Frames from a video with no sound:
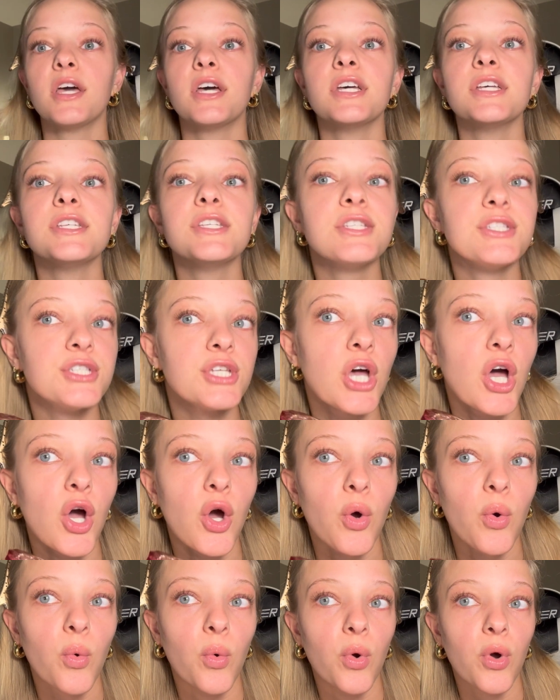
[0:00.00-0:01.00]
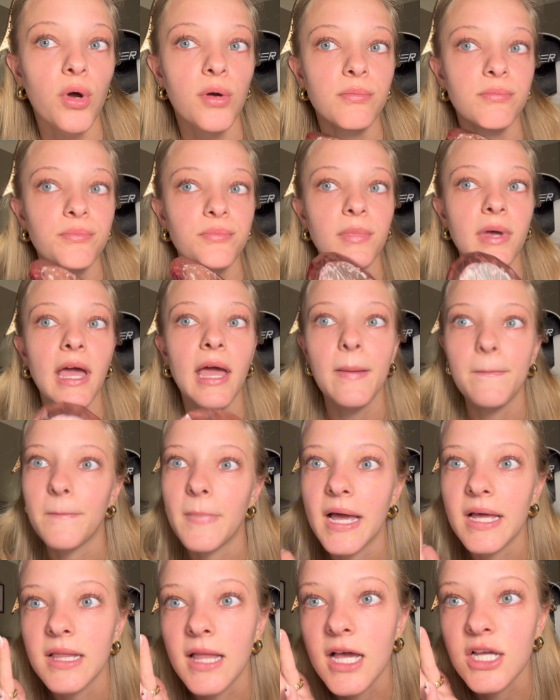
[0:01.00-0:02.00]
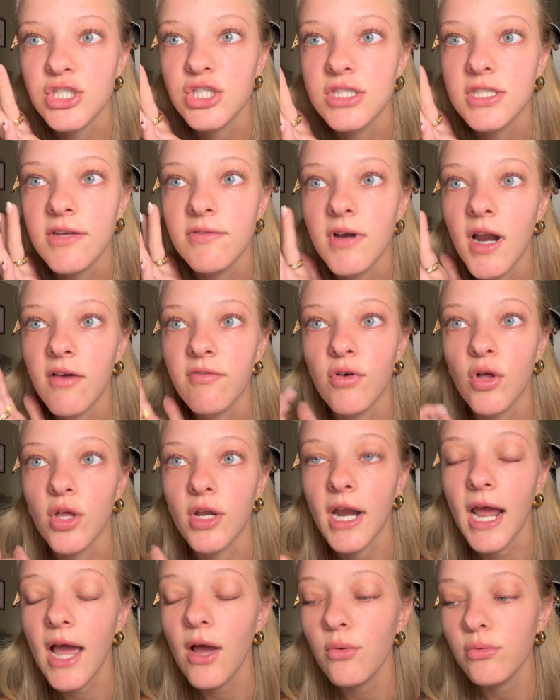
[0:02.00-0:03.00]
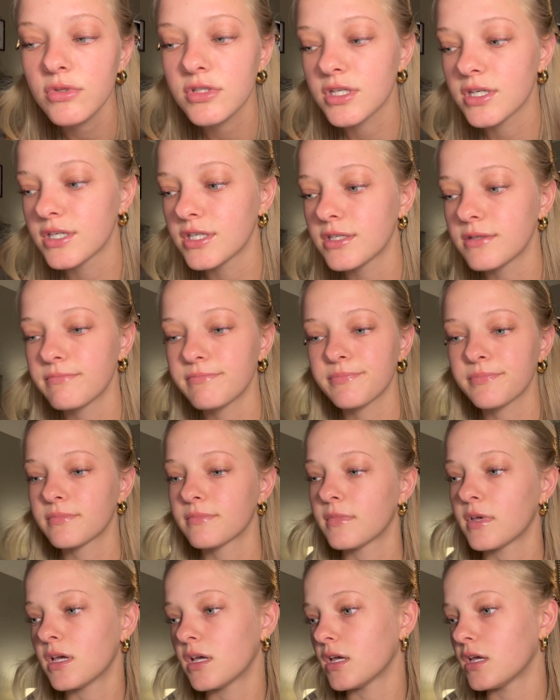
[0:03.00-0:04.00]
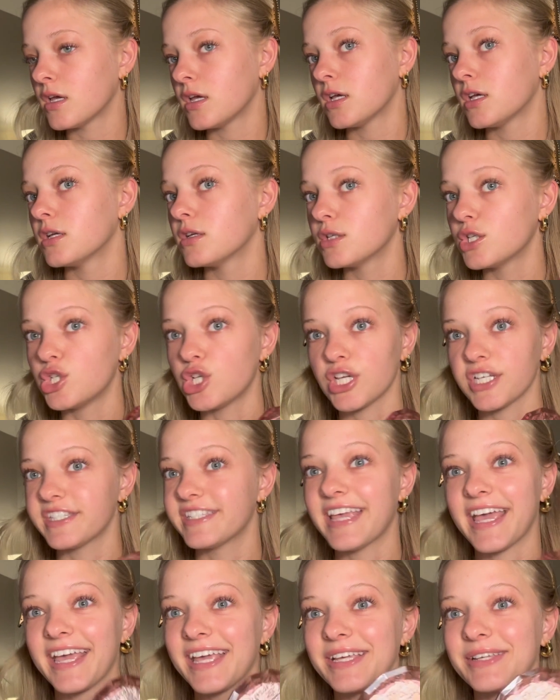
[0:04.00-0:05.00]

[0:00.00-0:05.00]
So my lashes have not fallen out. Just saying.